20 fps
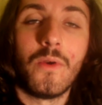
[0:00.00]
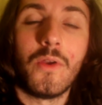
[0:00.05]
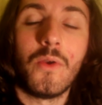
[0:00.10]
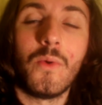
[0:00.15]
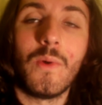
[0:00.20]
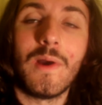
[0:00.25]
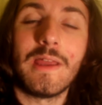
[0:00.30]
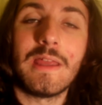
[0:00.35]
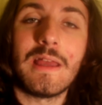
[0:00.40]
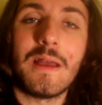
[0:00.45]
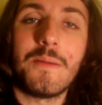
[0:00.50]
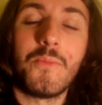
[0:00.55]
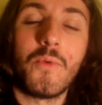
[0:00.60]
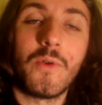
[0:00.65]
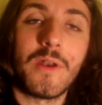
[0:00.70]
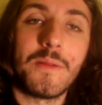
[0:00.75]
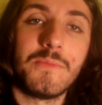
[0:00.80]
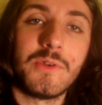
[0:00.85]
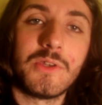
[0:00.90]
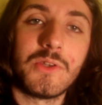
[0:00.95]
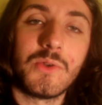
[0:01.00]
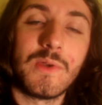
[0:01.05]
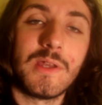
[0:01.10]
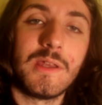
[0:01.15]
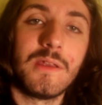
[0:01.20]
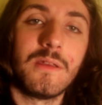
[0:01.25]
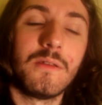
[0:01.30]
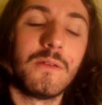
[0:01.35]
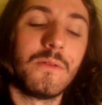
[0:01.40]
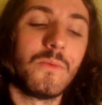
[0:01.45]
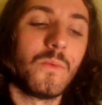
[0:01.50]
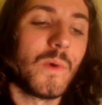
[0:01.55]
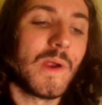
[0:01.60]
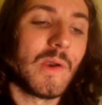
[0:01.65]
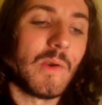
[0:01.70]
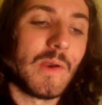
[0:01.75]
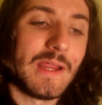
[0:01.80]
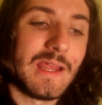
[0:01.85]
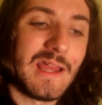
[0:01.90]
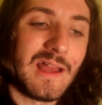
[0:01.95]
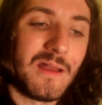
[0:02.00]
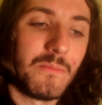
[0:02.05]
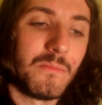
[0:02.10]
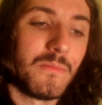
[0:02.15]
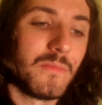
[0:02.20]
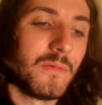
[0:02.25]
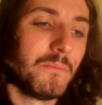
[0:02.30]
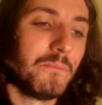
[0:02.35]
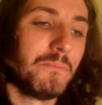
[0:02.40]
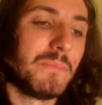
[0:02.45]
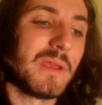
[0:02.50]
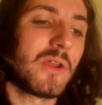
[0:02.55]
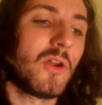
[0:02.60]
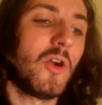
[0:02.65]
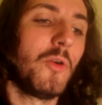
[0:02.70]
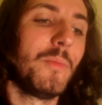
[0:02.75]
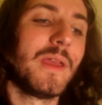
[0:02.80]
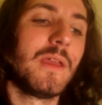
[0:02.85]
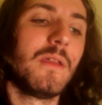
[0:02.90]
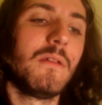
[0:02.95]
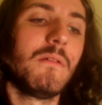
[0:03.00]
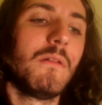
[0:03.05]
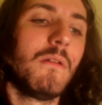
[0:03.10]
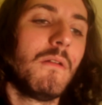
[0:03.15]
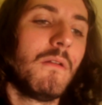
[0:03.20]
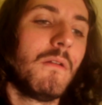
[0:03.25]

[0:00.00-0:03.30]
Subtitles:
who I am, what I'm doing, where I am, becoming